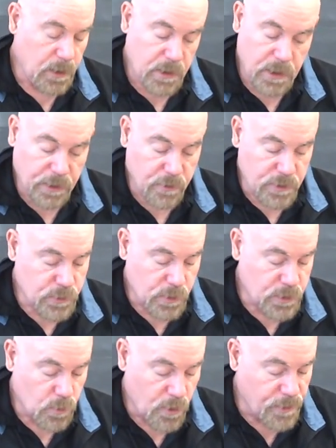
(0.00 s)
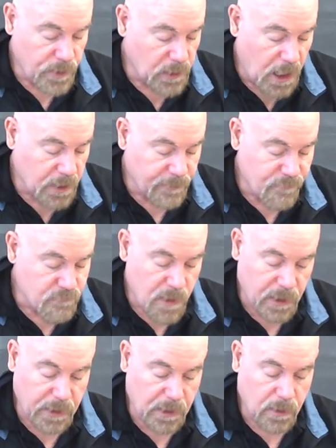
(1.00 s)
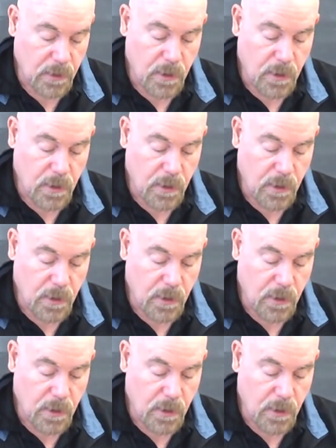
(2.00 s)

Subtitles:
Niggers was worth a lot of money.